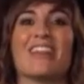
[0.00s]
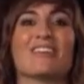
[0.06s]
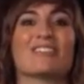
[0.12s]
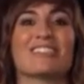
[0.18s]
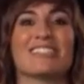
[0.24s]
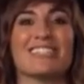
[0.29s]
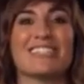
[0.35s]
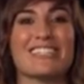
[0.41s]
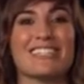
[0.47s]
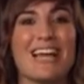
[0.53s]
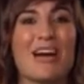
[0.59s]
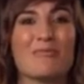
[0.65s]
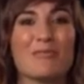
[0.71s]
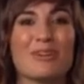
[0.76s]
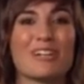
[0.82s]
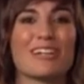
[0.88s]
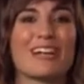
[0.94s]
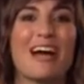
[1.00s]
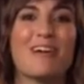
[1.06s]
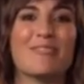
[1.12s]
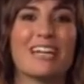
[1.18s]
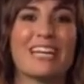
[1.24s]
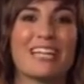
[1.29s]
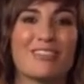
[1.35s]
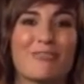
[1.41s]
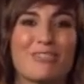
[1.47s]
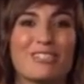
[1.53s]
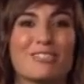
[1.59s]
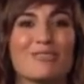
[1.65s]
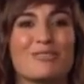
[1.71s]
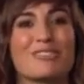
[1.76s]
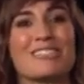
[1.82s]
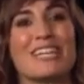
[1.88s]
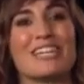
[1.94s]
And there's still a lot more to come at E3,
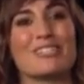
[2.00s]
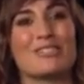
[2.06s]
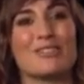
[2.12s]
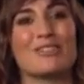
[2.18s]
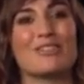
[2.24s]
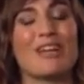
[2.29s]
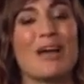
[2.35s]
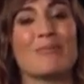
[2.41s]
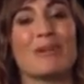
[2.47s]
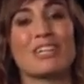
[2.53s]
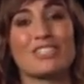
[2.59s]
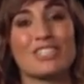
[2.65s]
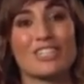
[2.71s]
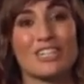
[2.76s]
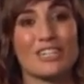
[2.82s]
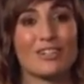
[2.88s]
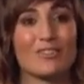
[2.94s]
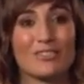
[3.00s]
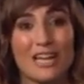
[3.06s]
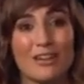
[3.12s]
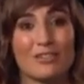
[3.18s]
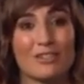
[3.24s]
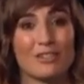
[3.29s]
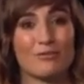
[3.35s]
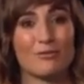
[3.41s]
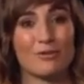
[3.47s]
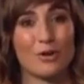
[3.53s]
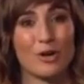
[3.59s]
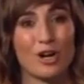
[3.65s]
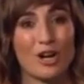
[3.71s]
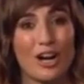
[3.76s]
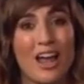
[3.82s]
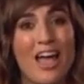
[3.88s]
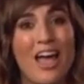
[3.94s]
so stay tuned. I'm actually going to go down to the
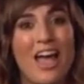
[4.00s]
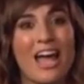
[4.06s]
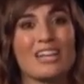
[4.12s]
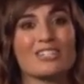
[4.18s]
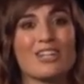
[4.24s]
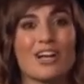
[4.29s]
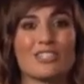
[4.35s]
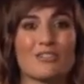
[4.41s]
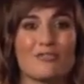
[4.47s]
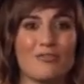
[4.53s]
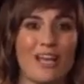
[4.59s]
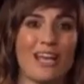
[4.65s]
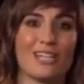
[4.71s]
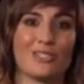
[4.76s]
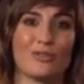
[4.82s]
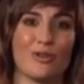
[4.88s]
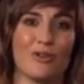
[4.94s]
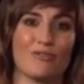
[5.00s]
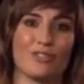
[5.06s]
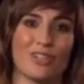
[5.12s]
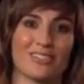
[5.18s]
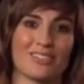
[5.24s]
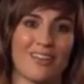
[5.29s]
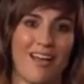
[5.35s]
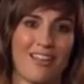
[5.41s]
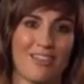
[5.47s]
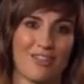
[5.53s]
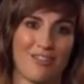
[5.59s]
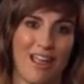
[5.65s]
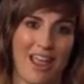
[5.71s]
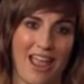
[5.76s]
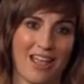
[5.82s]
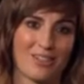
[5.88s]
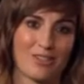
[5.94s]
floor and talk to fans who have just gotten their
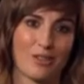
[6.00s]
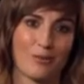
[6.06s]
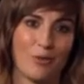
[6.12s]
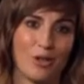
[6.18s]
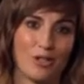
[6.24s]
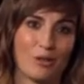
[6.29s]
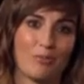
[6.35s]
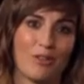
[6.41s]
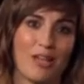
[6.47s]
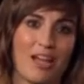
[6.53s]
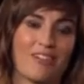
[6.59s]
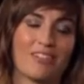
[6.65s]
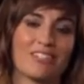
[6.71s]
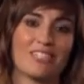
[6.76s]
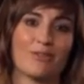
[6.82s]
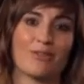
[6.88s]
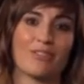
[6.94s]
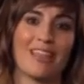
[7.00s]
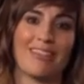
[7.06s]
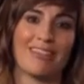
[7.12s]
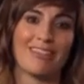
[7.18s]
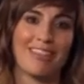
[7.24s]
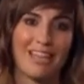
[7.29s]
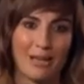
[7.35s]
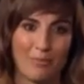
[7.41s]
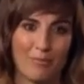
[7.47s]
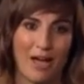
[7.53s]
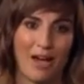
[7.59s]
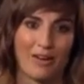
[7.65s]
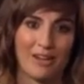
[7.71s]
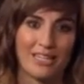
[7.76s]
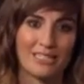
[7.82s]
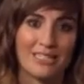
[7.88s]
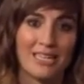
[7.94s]
hands on the multiplayer and see what they think
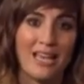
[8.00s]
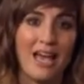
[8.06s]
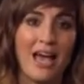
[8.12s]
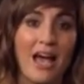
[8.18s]
about it.